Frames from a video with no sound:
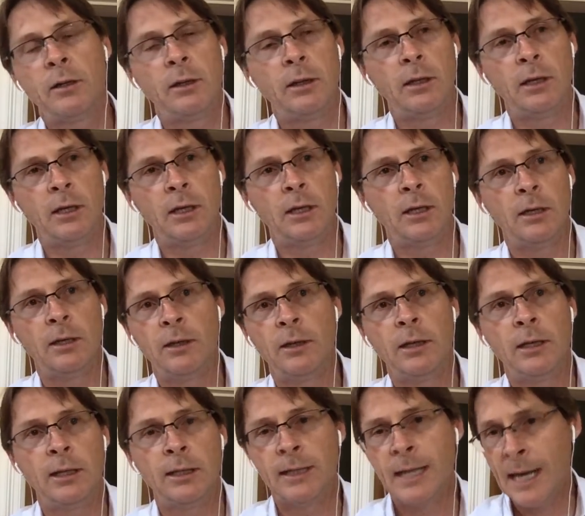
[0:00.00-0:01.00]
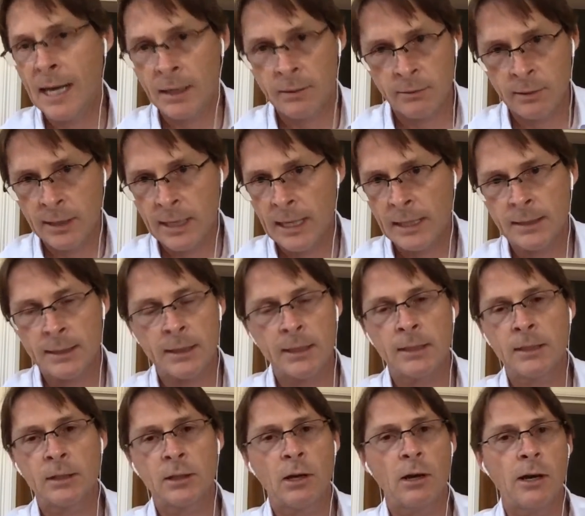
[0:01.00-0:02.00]
the data
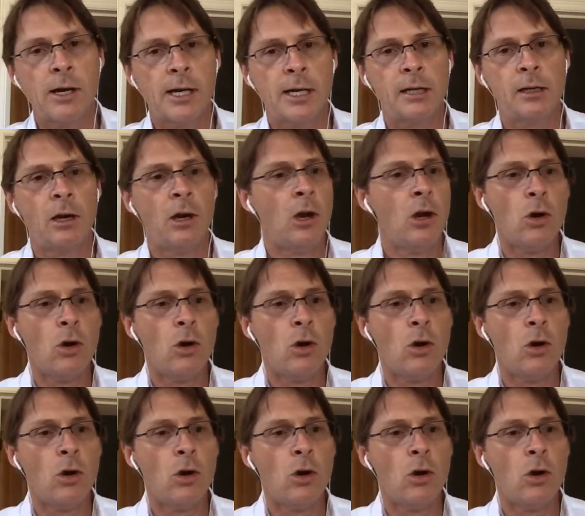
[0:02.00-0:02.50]
analysis side,